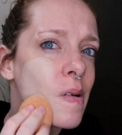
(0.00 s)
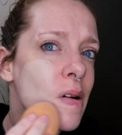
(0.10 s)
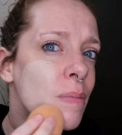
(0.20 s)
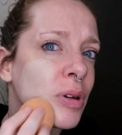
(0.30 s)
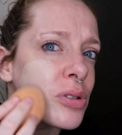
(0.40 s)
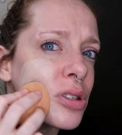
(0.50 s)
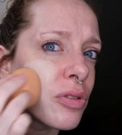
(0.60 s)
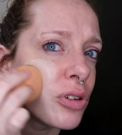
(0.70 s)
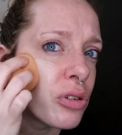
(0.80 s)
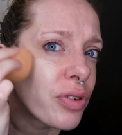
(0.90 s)
I'm using the
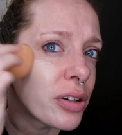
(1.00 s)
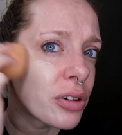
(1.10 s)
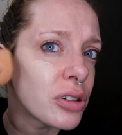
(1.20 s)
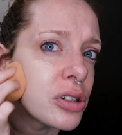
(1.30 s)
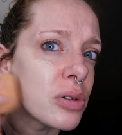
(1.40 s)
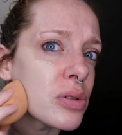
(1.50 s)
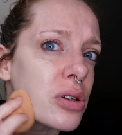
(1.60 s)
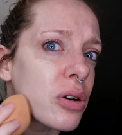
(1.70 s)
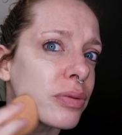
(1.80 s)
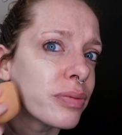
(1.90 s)
viewfinder too,
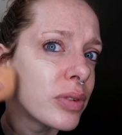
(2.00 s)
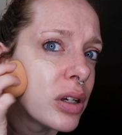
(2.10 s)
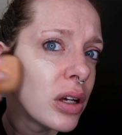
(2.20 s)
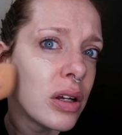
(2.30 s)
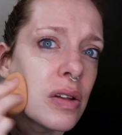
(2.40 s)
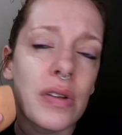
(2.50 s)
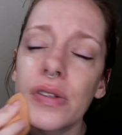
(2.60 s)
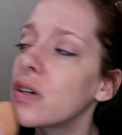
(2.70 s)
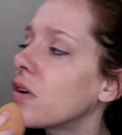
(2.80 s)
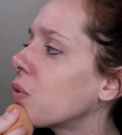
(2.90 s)
so this
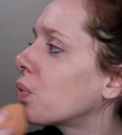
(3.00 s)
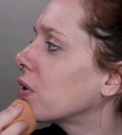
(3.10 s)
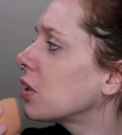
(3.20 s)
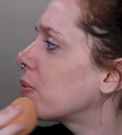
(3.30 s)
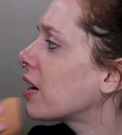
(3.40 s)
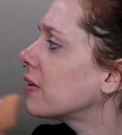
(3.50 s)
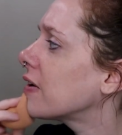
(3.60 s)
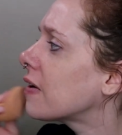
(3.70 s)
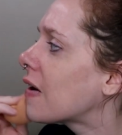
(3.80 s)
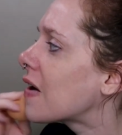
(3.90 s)
could go really
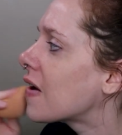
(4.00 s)
badly.